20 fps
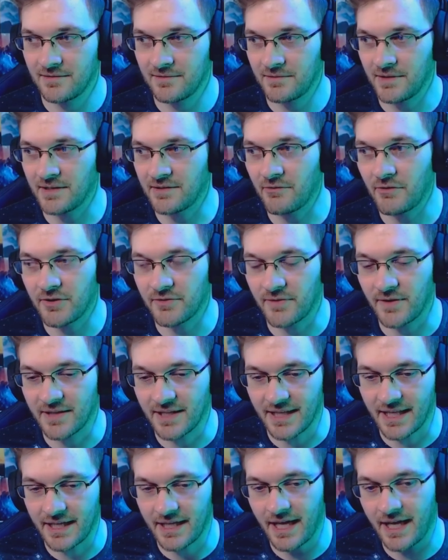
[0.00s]
Because I've always felt that
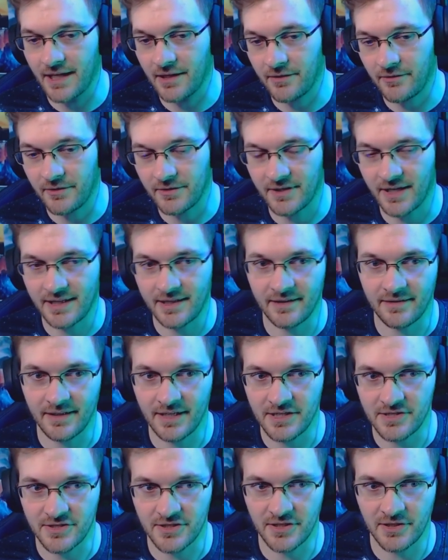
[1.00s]
like Halo always had this
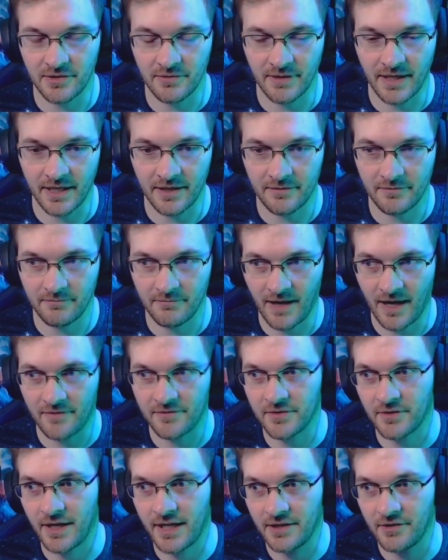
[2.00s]
issue, like
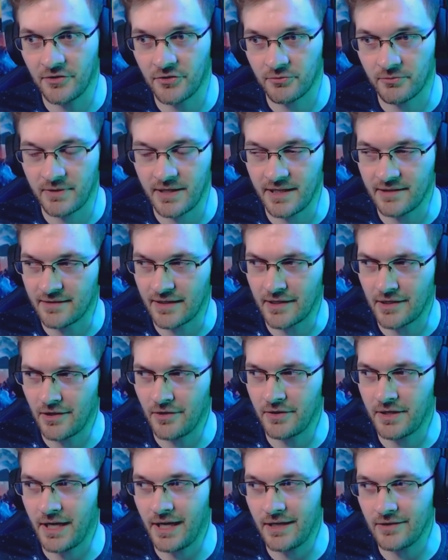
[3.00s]
after Halo three, it's like,
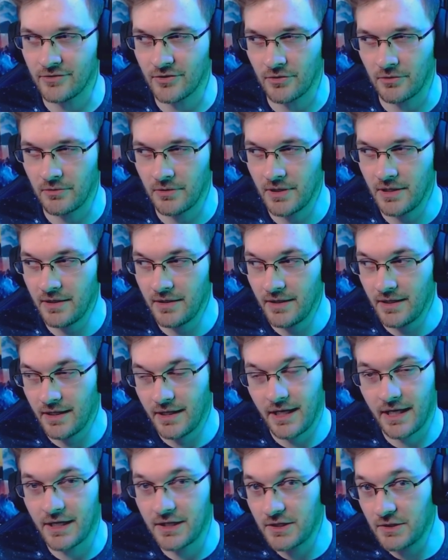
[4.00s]
okay, so
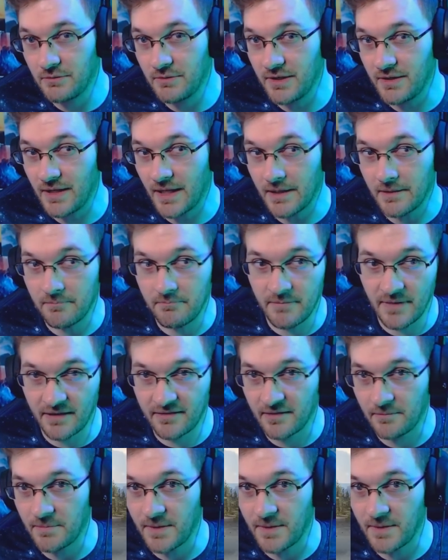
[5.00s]
how do we like mix up the